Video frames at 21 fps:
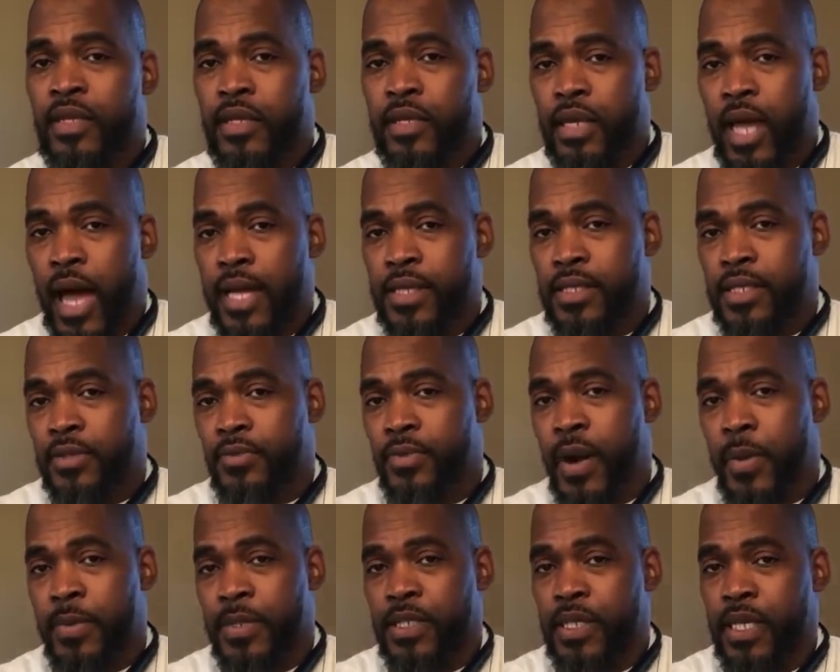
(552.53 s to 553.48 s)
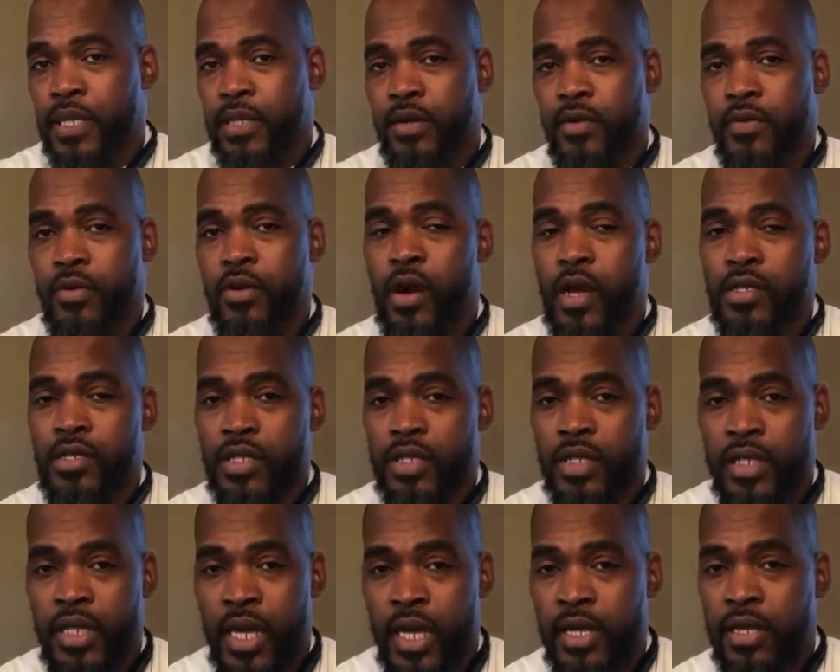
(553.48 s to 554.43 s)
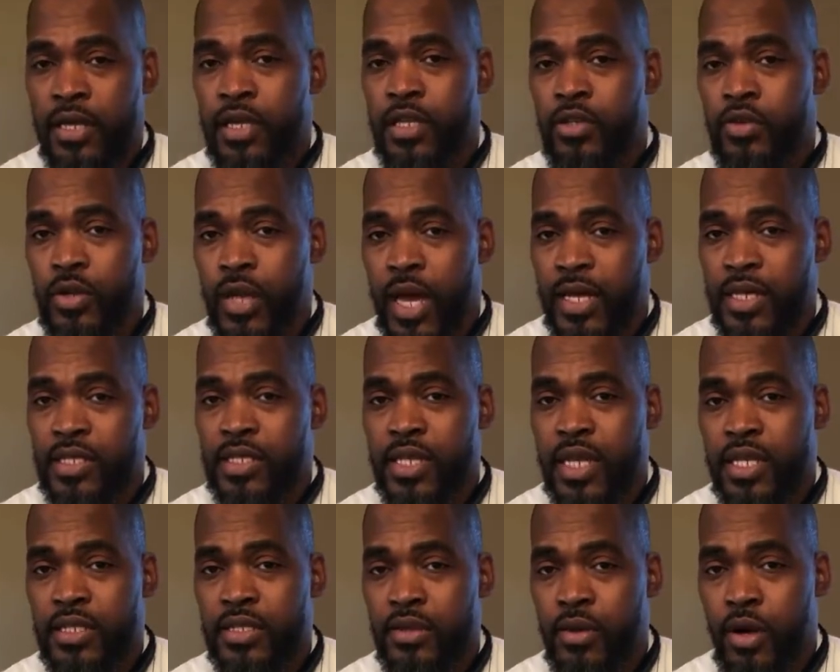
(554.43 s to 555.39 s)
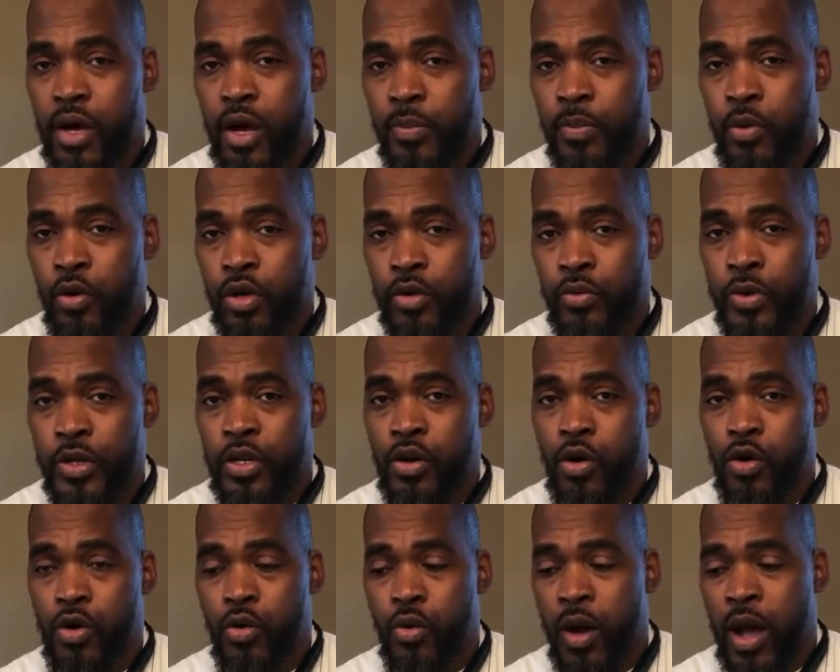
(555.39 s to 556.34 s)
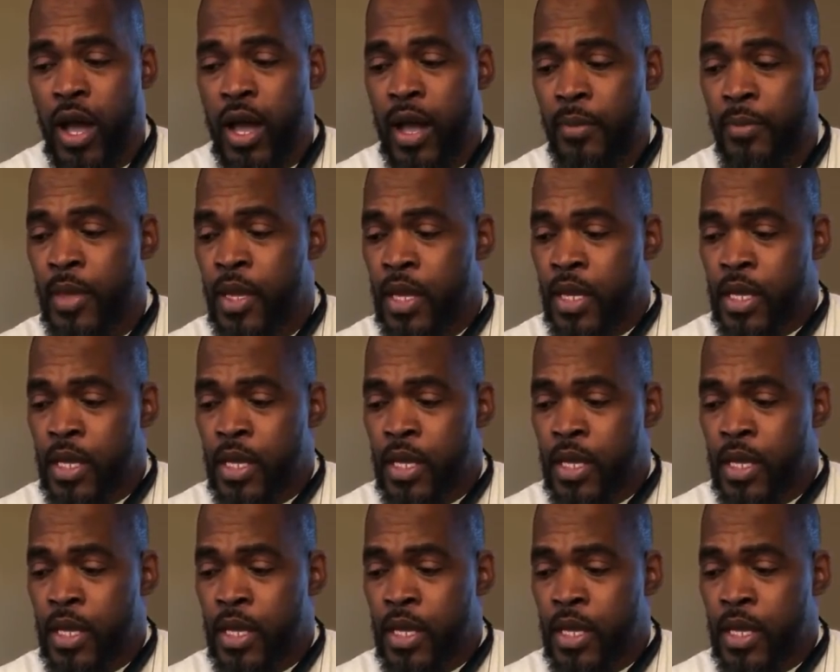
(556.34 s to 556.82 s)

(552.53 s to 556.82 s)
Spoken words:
licensed representatives across the Canada, United States, Puerto Rico, Guam.